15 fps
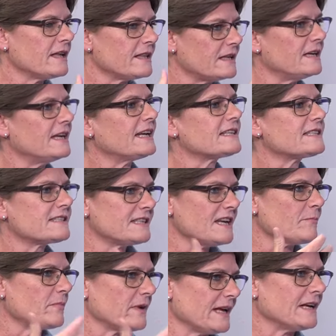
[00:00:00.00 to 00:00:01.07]
the next
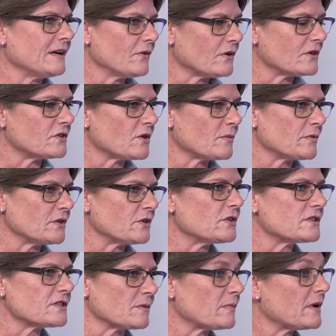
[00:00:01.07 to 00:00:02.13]
step in
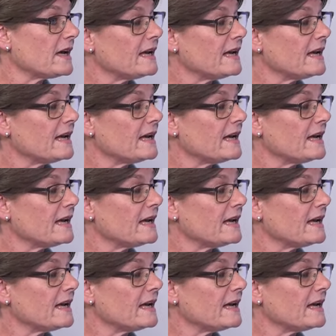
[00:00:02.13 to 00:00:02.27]
entrepreneurship